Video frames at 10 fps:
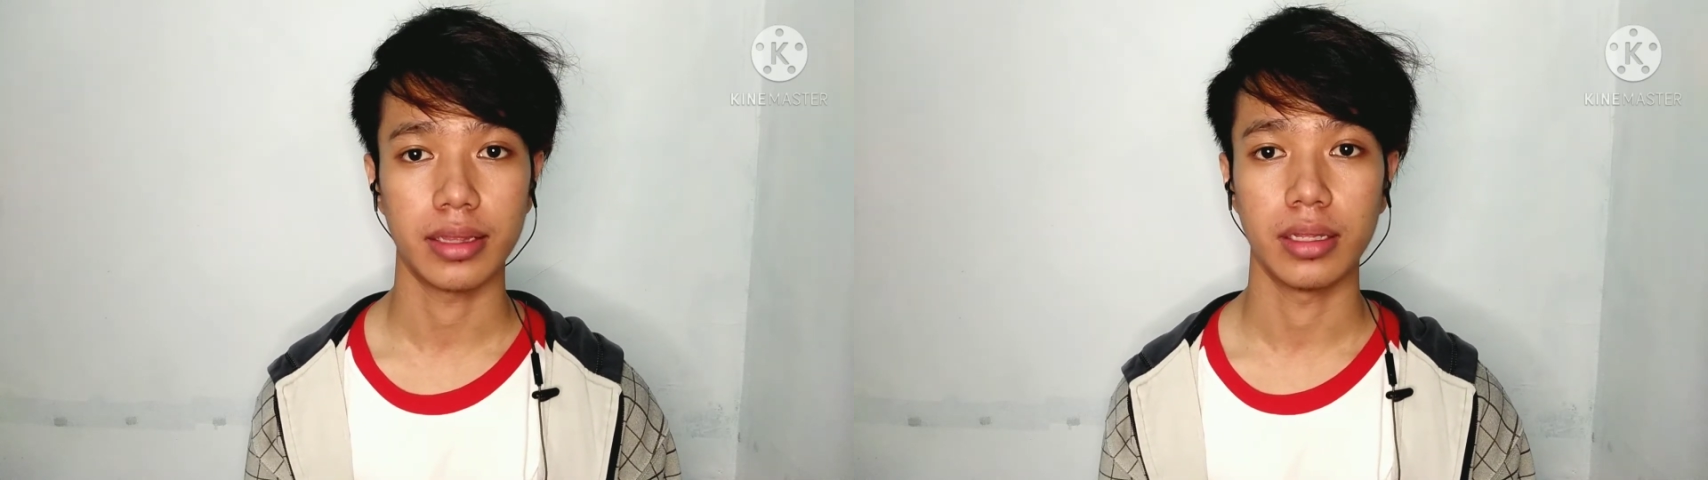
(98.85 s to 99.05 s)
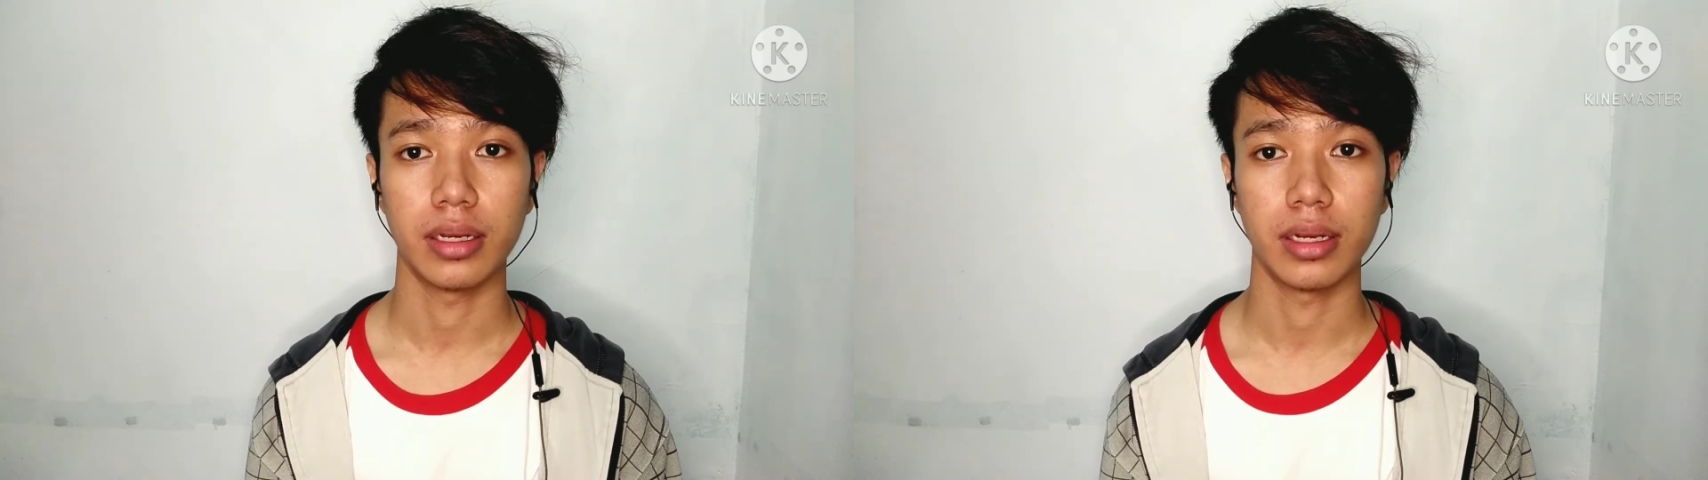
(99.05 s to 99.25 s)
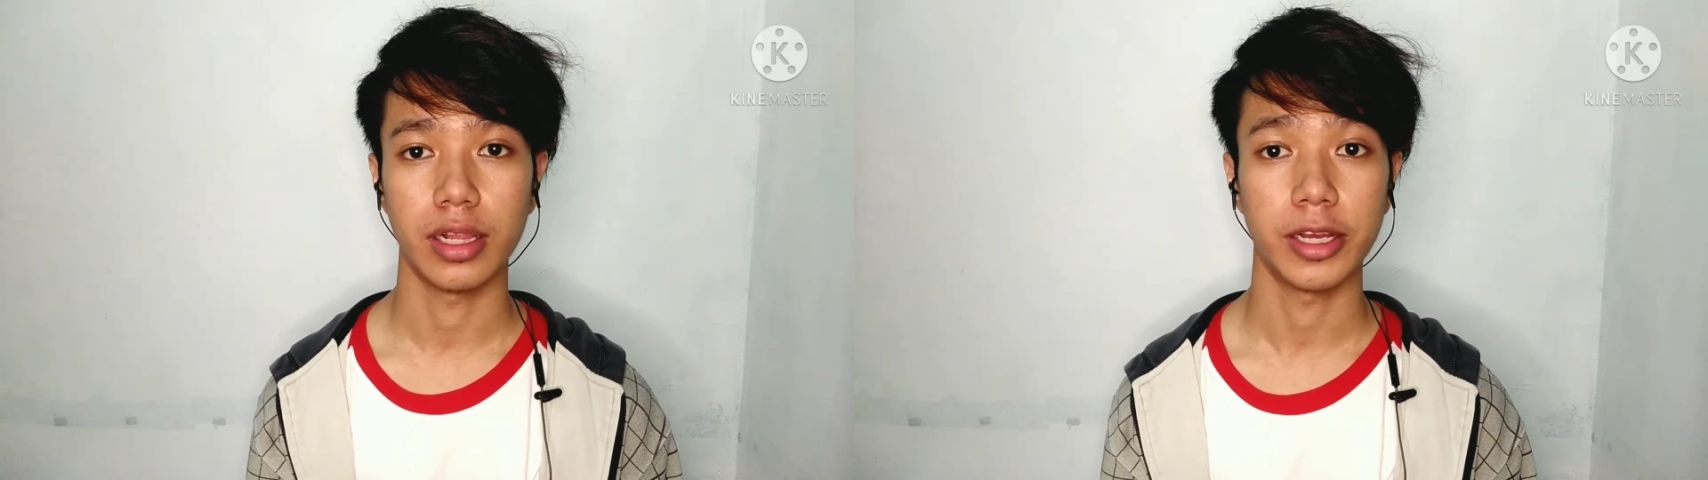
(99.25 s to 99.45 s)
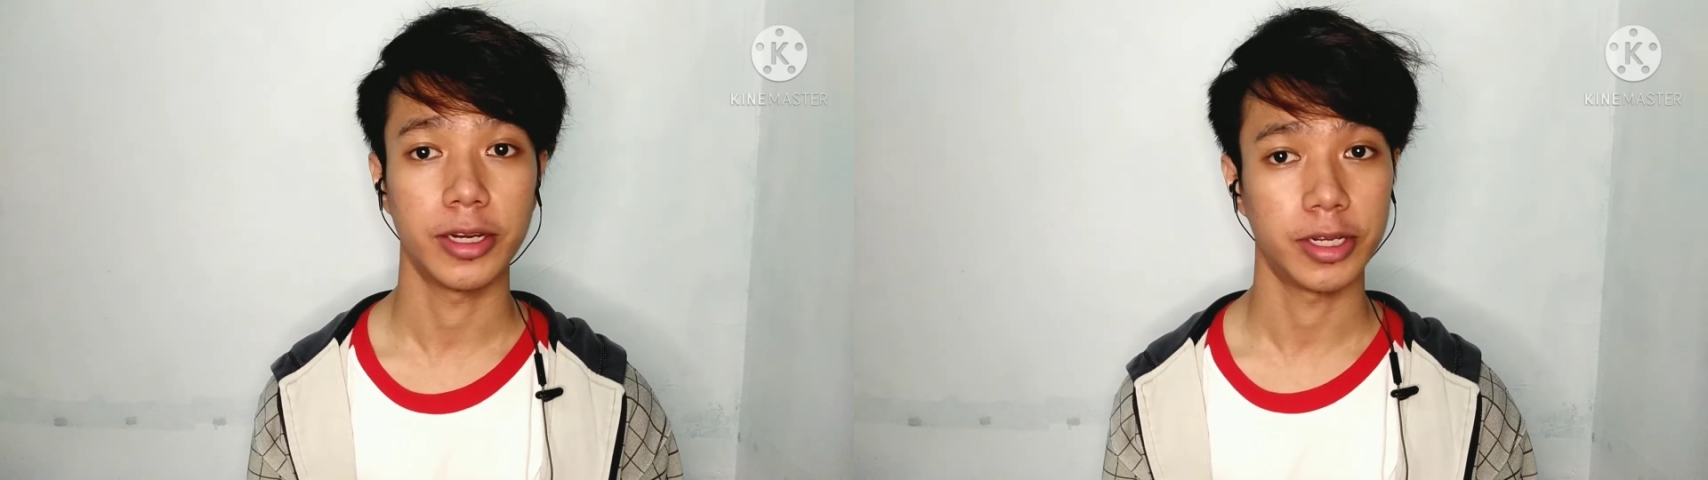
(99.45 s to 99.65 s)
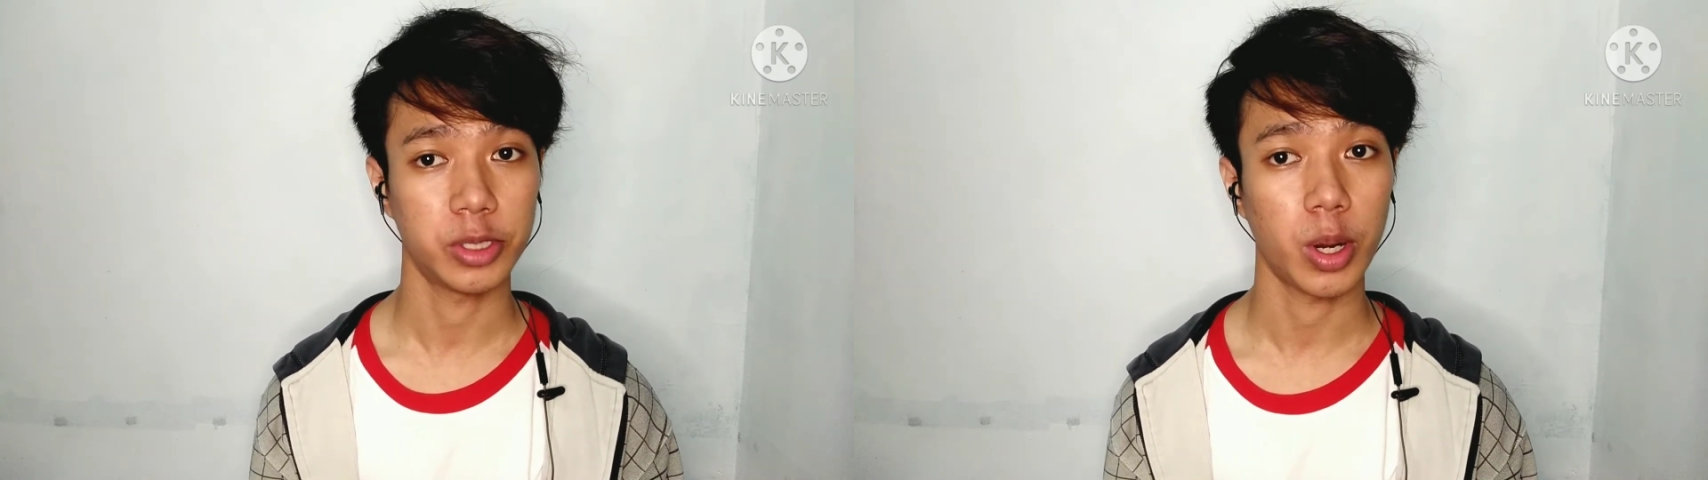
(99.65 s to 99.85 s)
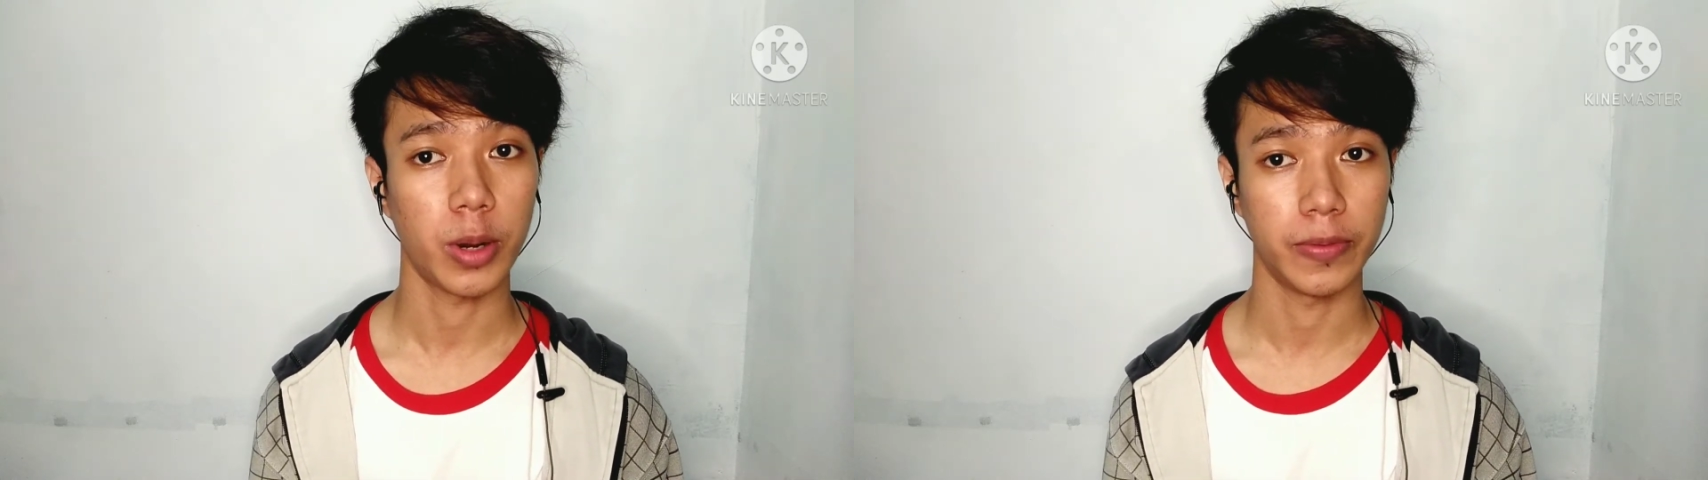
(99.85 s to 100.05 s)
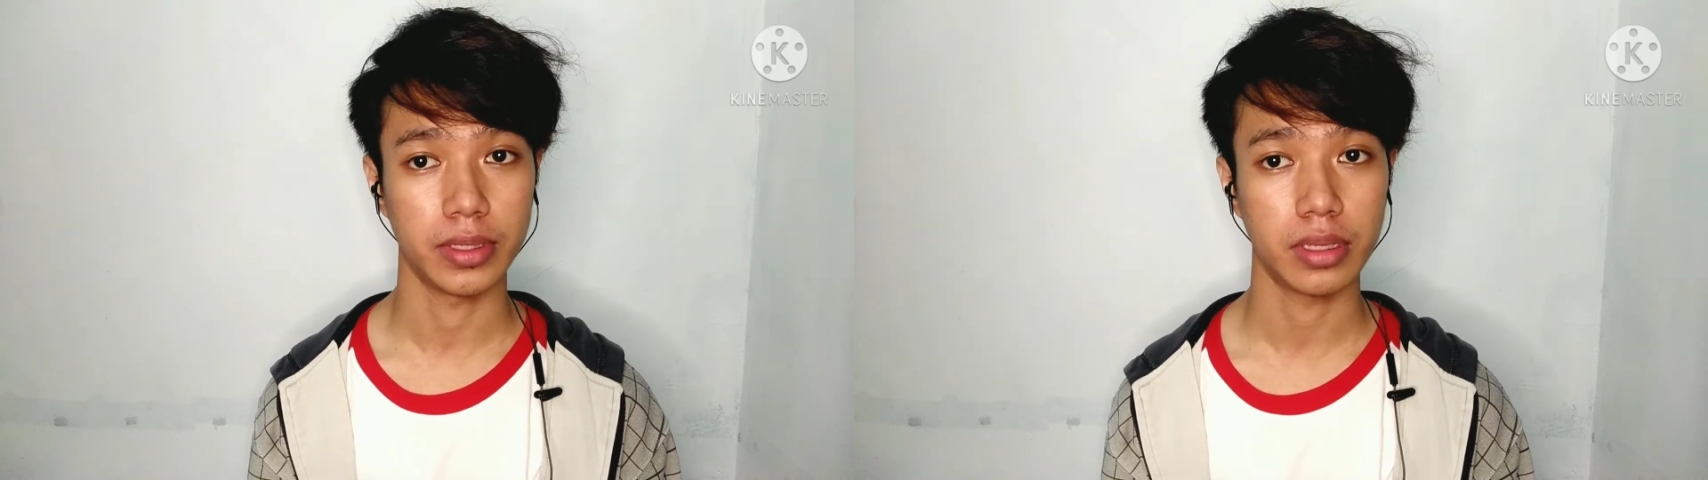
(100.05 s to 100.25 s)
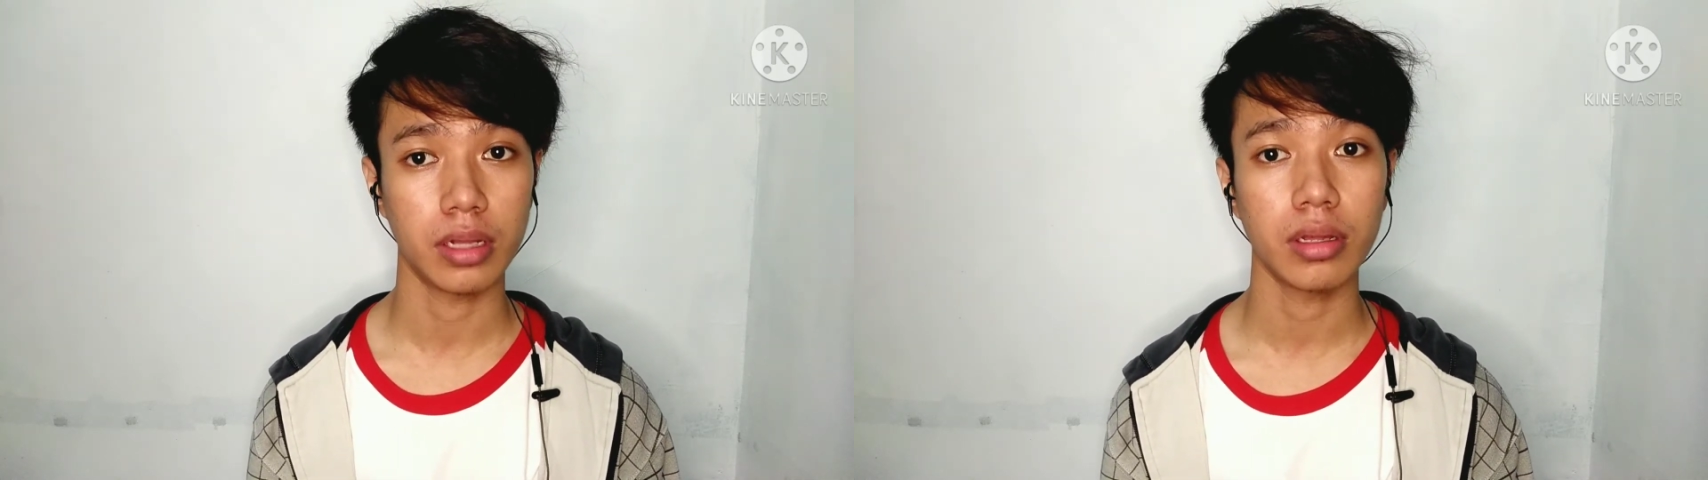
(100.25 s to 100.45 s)
the learner's
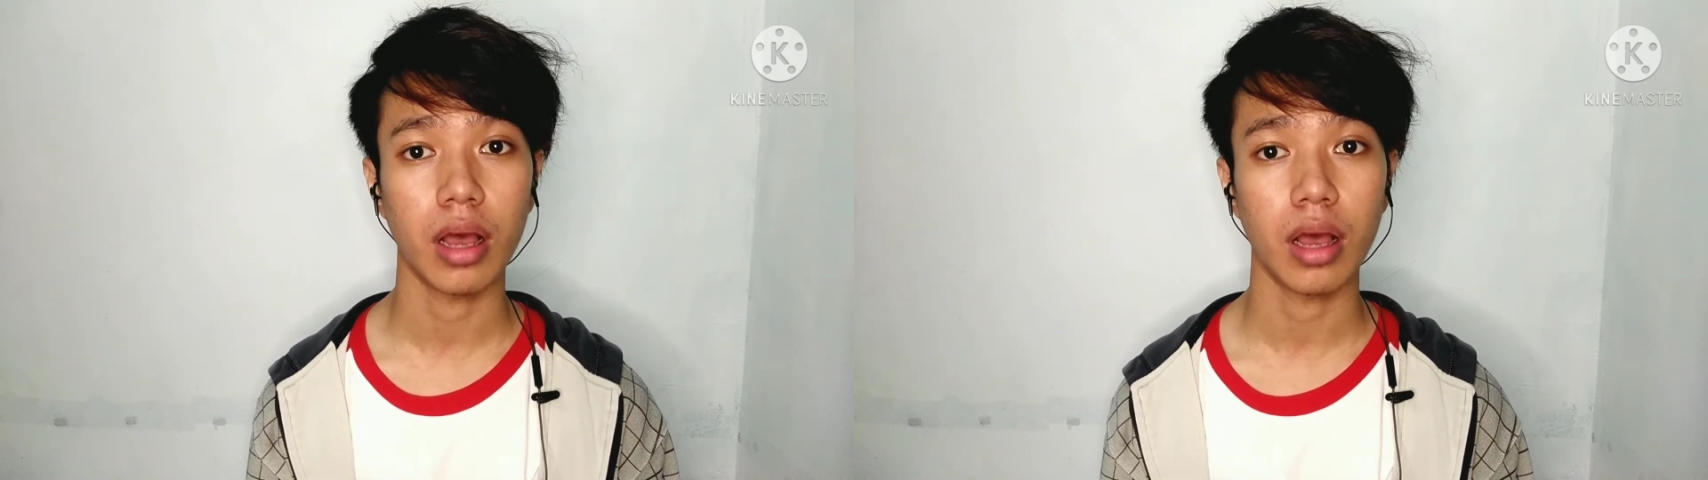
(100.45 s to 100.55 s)
horizon